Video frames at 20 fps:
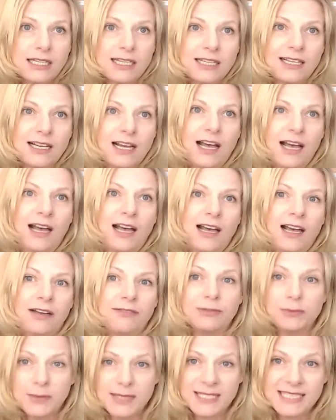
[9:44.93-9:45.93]

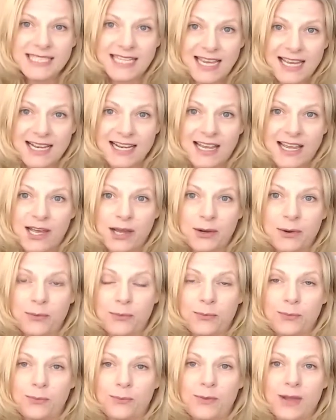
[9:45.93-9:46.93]
of Louisiana
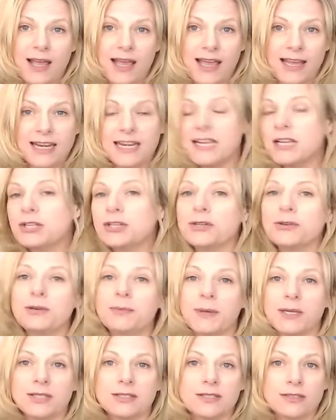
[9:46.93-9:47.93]
had issued a
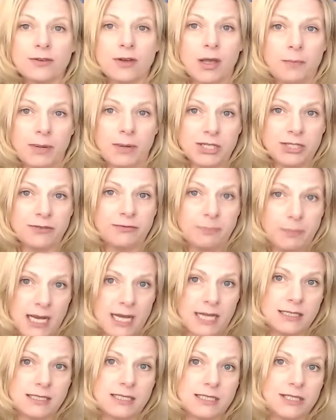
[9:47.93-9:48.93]
bunch of
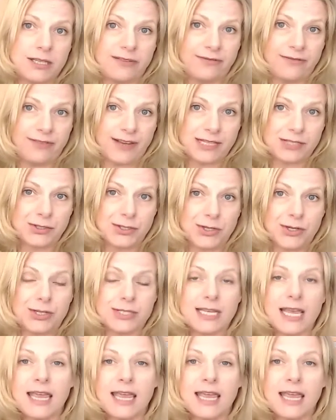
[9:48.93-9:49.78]
bonds to investors,